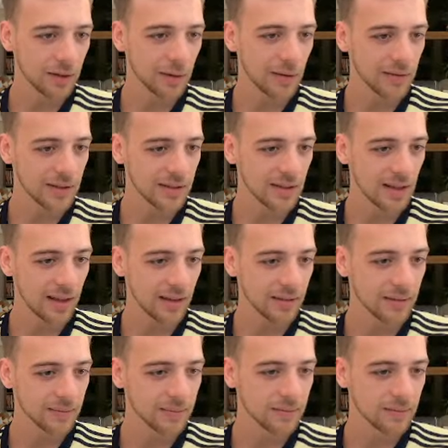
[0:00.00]
whoever's there.
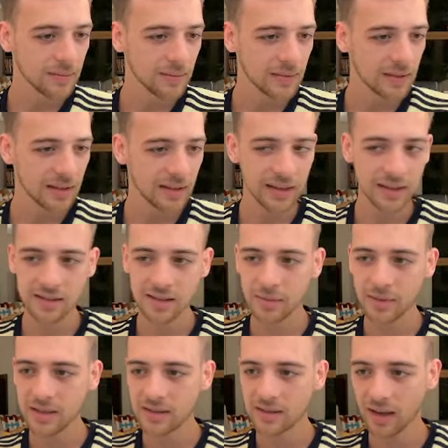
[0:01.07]
I think some
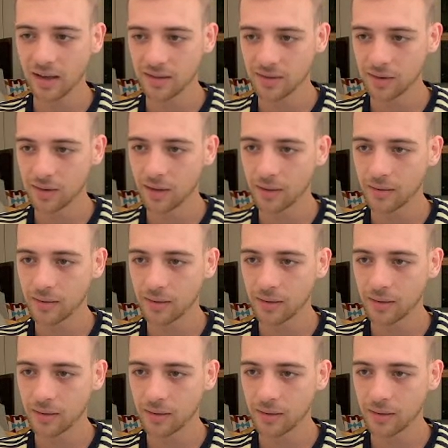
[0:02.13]
of these guys will go.